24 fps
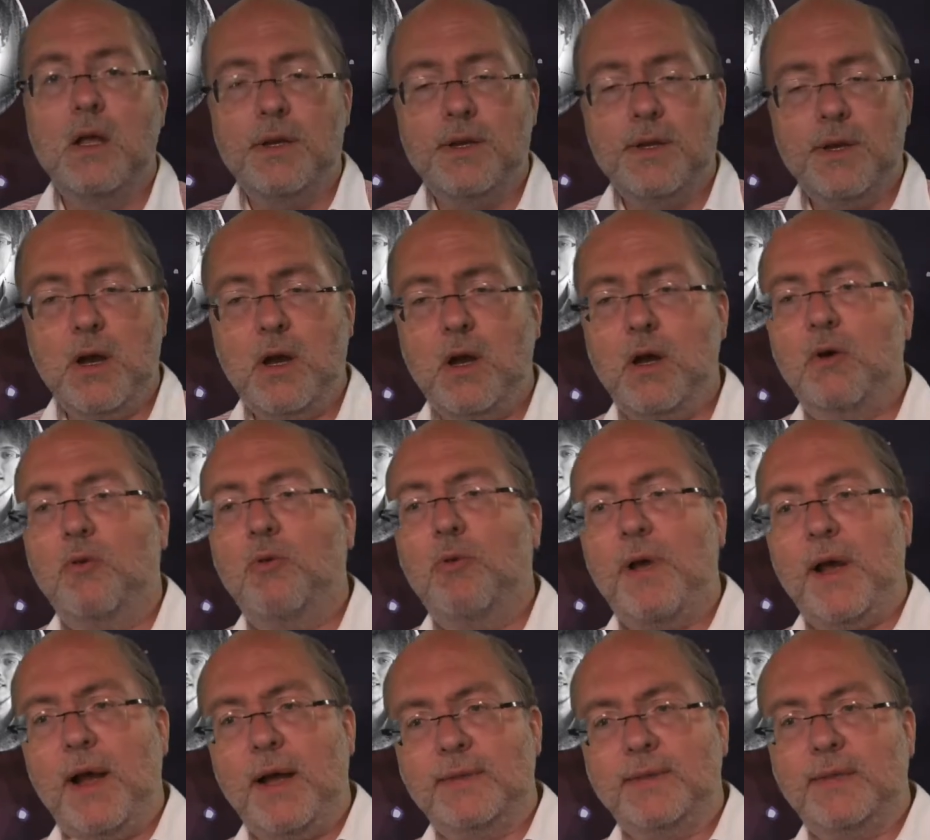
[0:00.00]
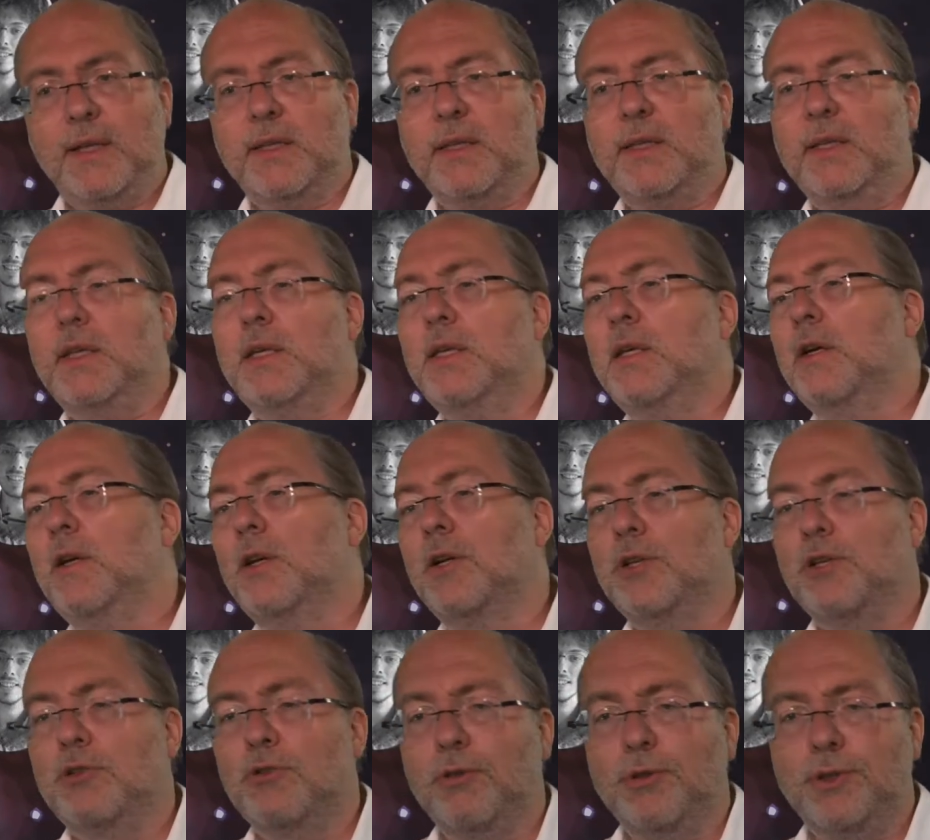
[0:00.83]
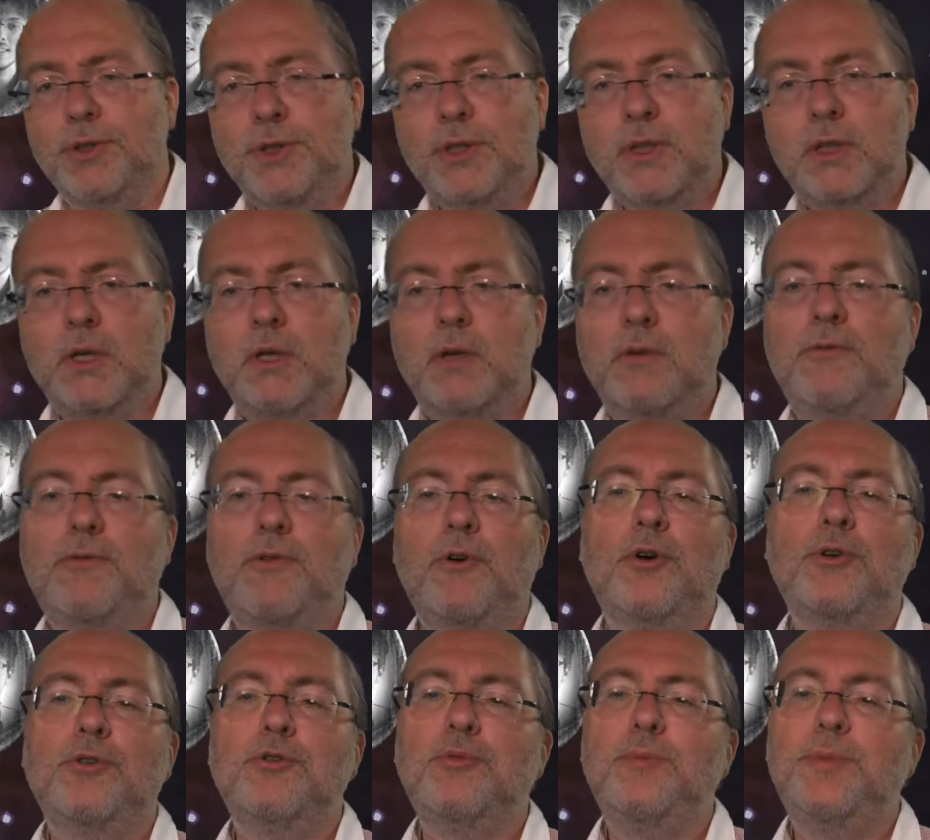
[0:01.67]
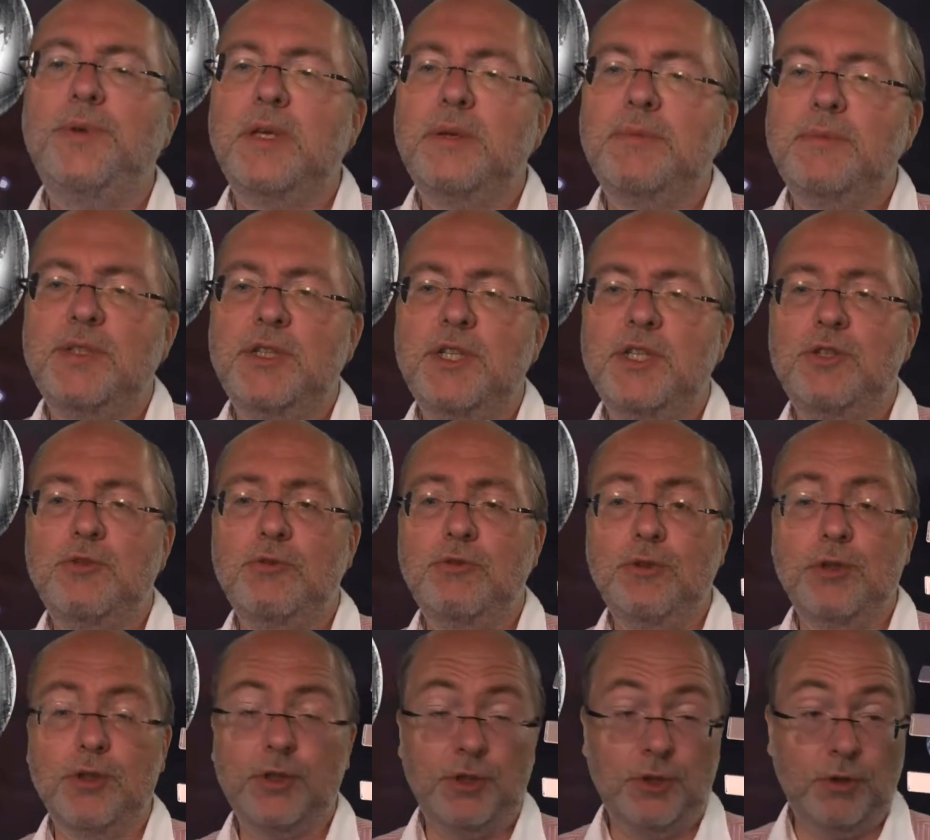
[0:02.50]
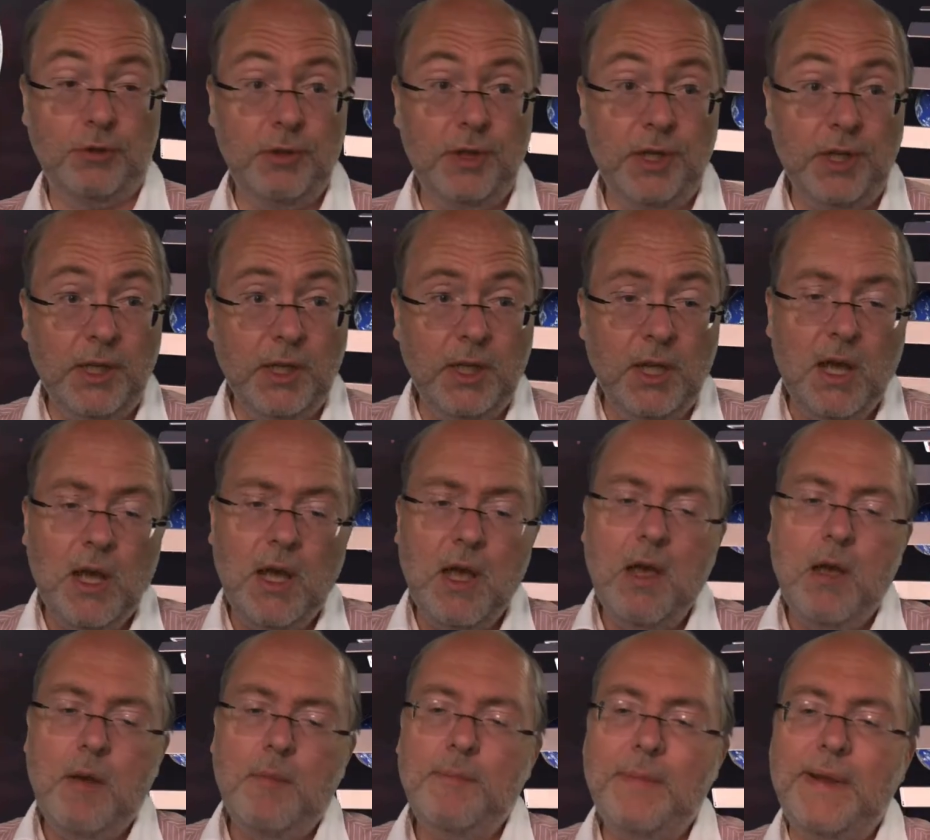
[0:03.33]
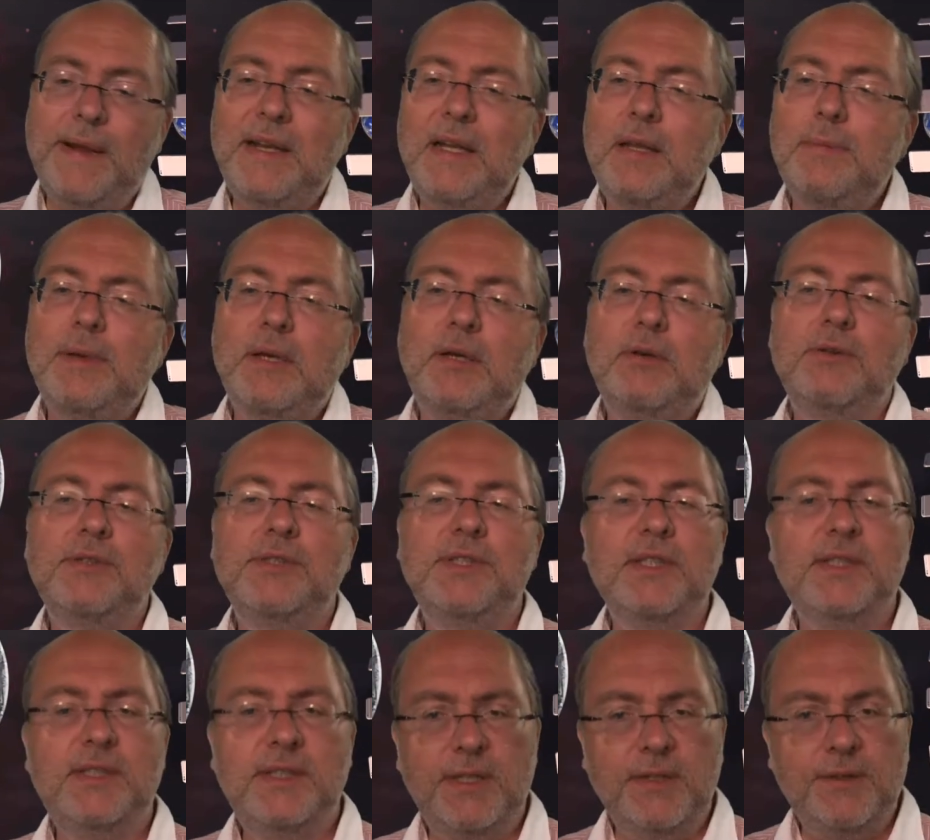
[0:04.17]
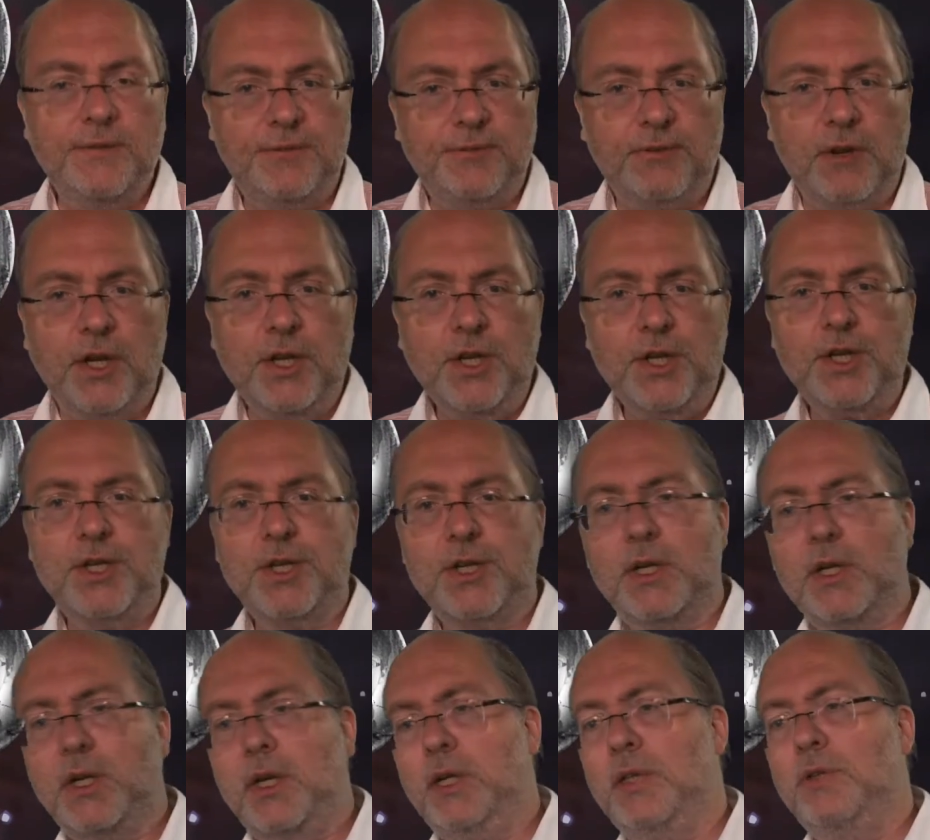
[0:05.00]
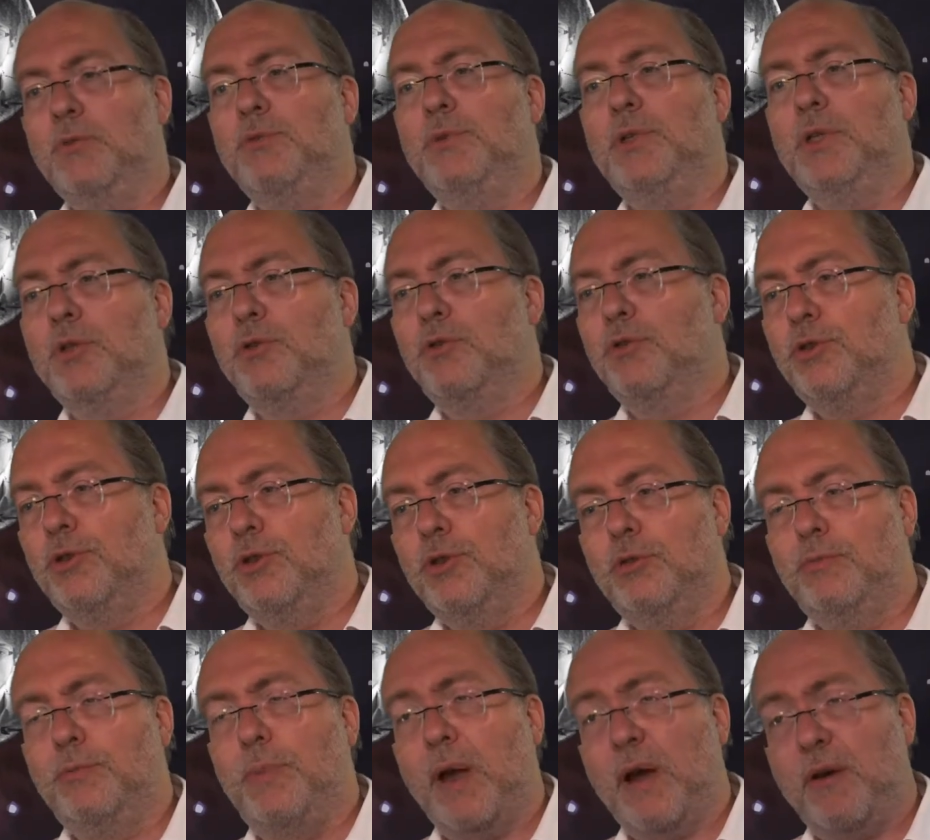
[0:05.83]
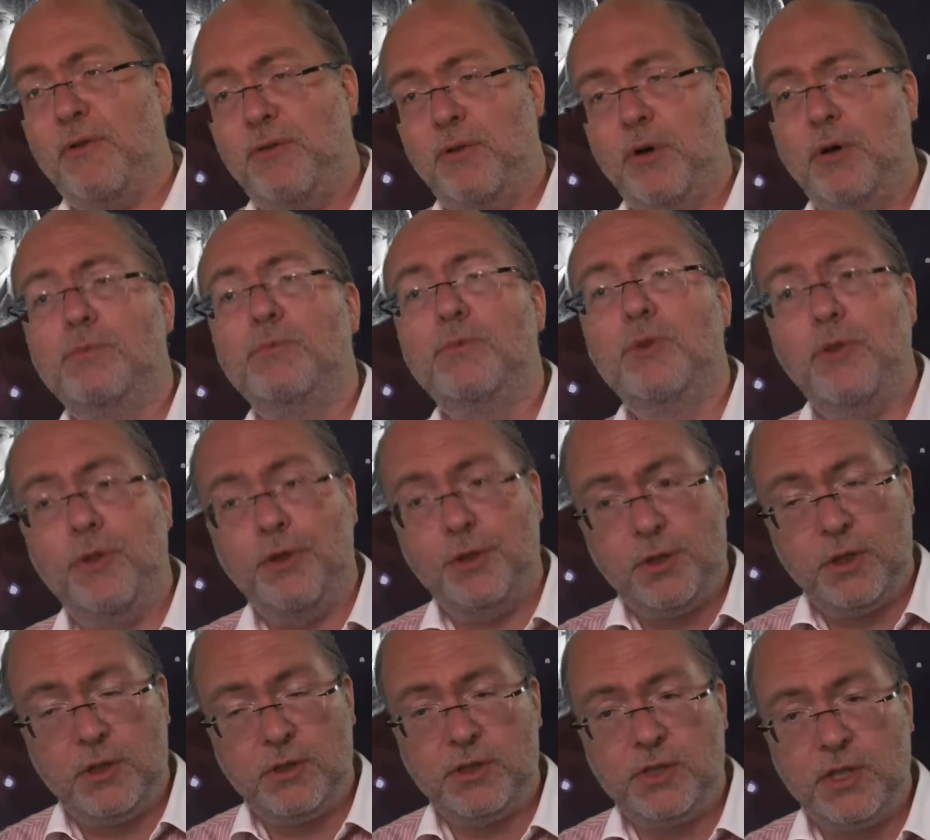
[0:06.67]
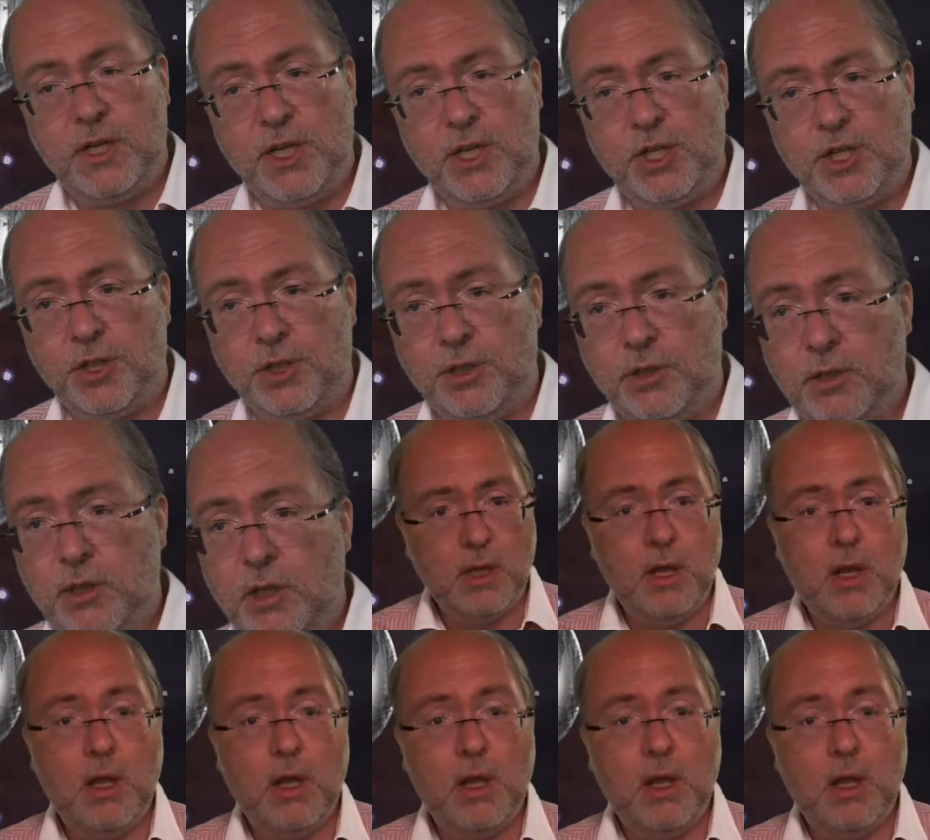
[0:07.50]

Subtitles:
Now we are attacking Android for UPMC students only, mainly because it's in French and we couldn't perform the translation.